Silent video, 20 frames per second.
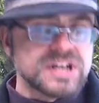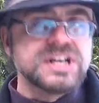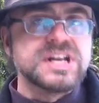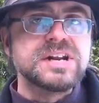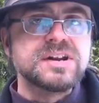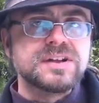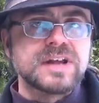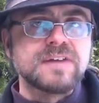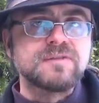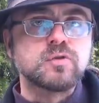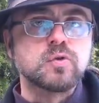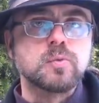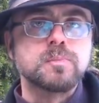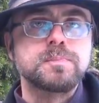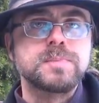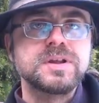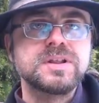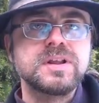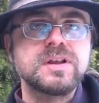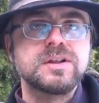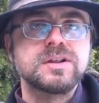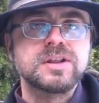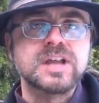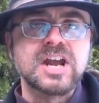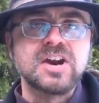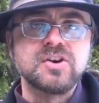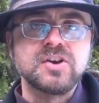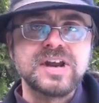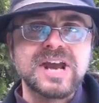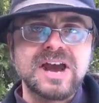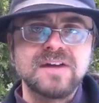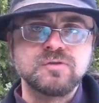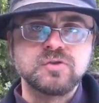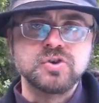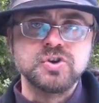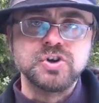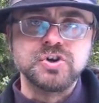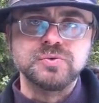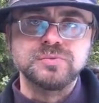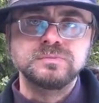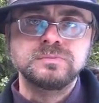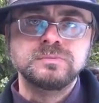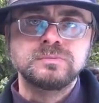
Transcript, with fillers: needed after a busy Saturday afternoon.